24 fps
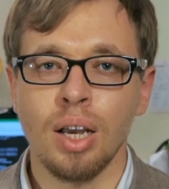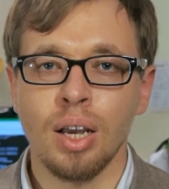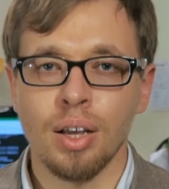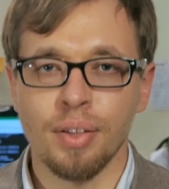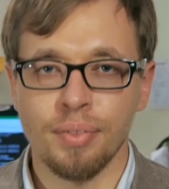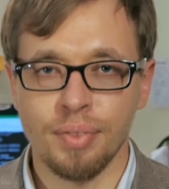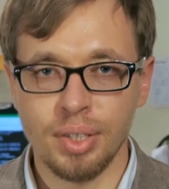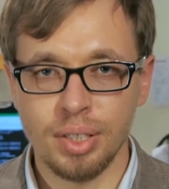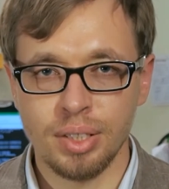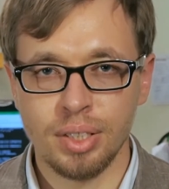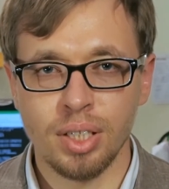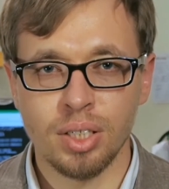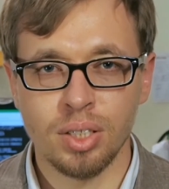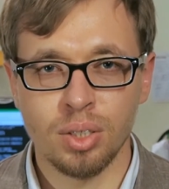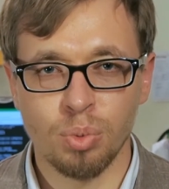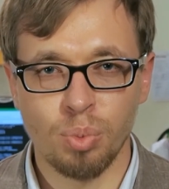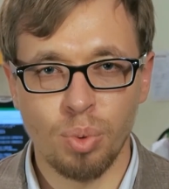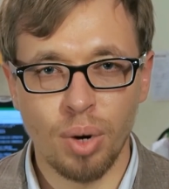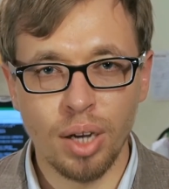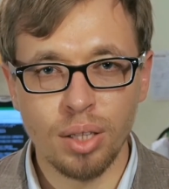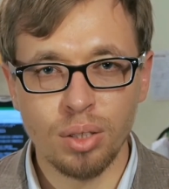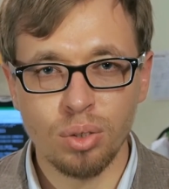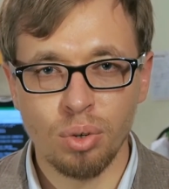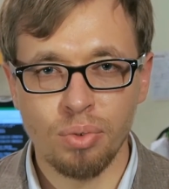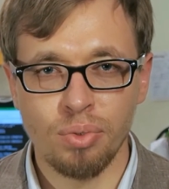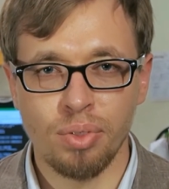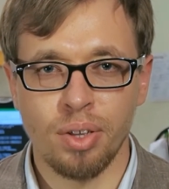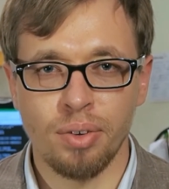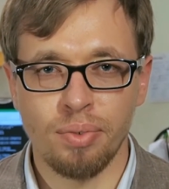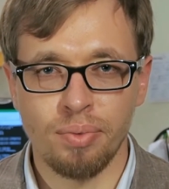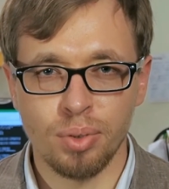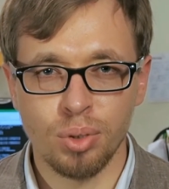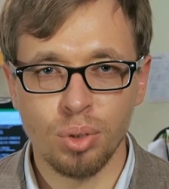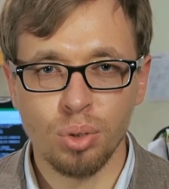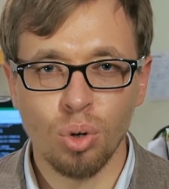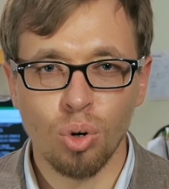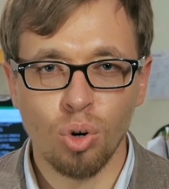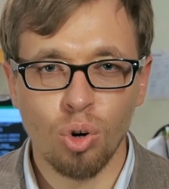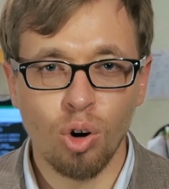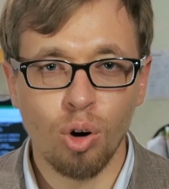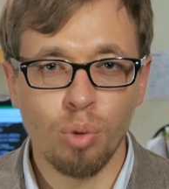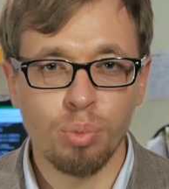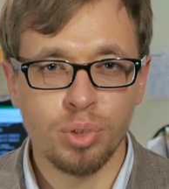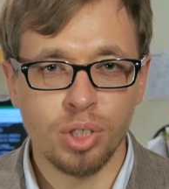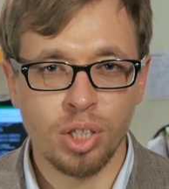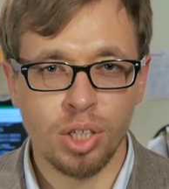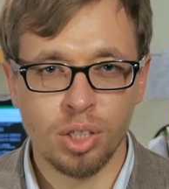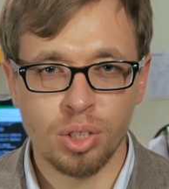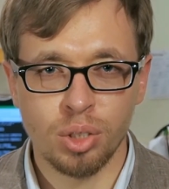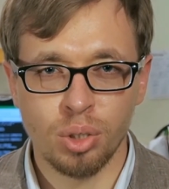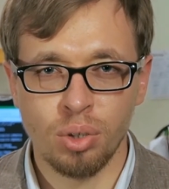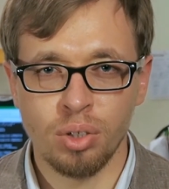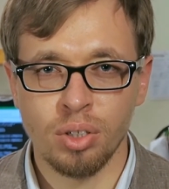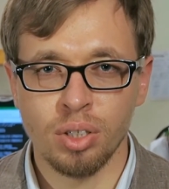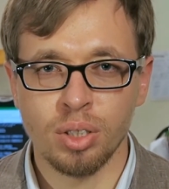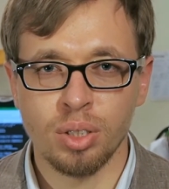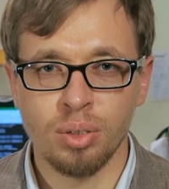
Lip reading: This is one of the few optoelectronic